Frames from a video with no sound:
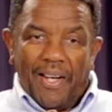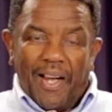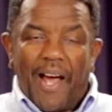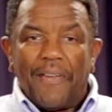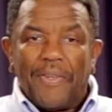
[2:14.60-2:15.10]

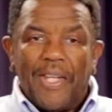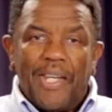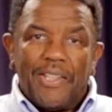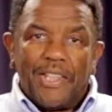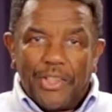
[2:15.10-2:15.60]
How
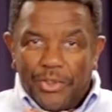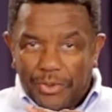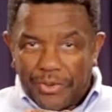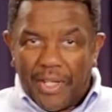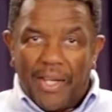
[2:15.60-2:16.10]
then can
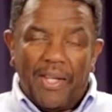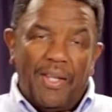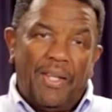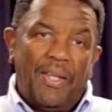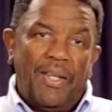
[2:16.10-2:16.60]
you say,
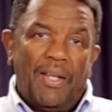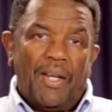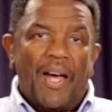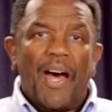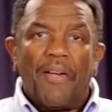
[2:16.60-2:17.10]

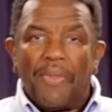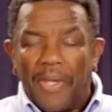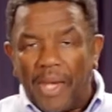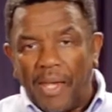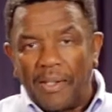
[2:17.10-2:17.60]
how
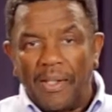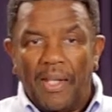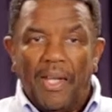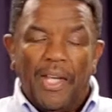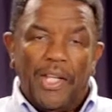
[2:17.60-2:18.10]
then
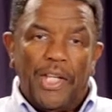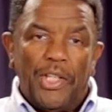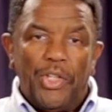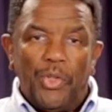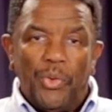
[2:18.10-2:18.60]

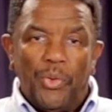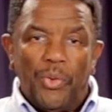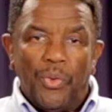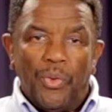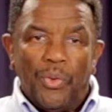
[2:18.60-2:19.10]
can
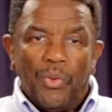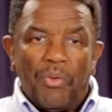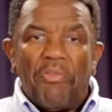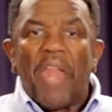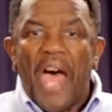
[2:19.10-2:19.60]
you
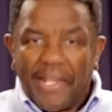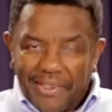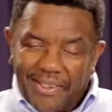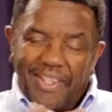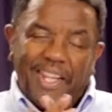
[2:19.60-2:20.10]
not
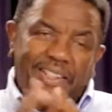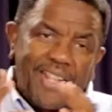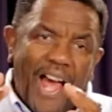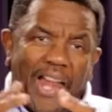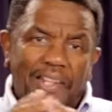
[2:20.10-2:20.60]

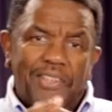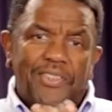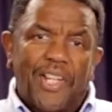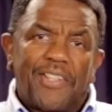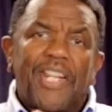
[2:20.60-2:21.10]

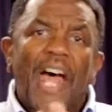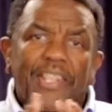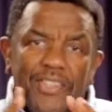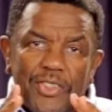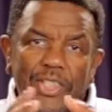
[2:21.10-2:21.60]
acknowledge or
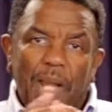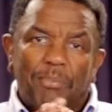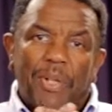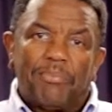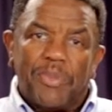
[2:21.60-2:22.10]
not
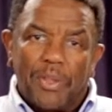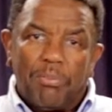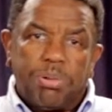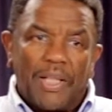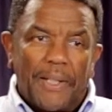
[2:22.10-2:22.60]
step up to the
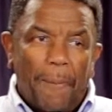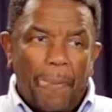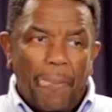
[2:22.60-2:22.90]
plate?